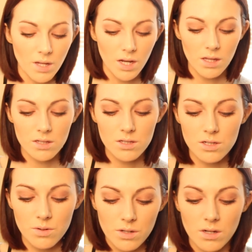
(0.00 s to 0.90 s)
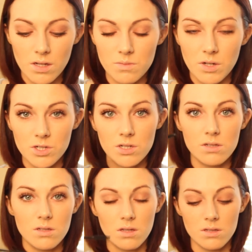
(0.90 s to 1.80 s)
I like to do it as much
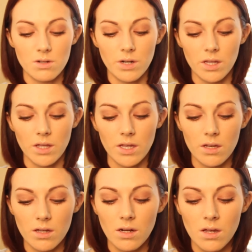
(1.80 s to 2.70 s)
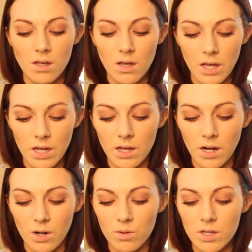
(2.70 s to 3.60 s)
as until I like it, and
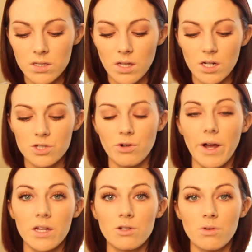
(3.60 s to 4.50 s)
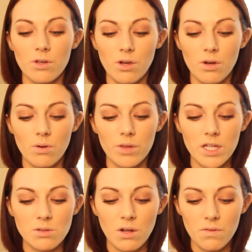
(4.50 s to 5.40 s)
I don't like to let it dry and do another coat.
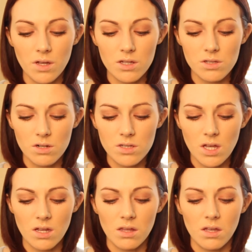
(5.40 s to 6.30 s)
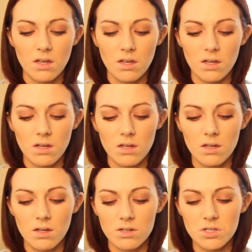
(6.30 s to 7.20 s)
That's when I feel like it starts getting like
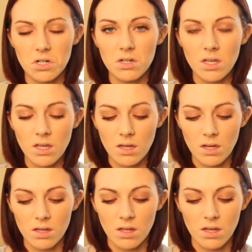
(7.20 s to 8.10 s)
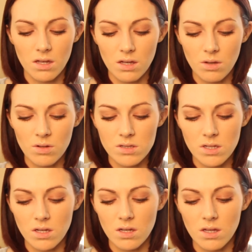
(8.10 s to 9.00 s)
chunky and like you can
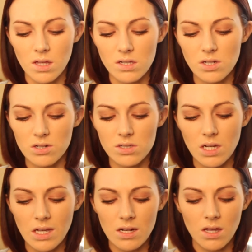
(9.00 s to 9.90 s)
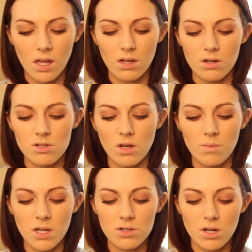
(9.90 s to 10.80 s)
see they start sticking together, so I
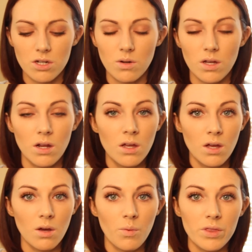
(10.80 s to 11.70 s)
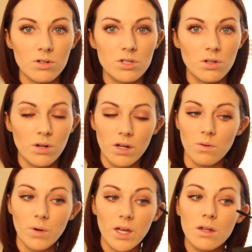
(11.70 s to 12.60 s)
make sure I do it when they're still kind
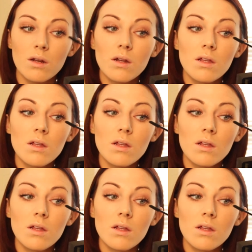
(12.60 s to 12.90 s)
of wet.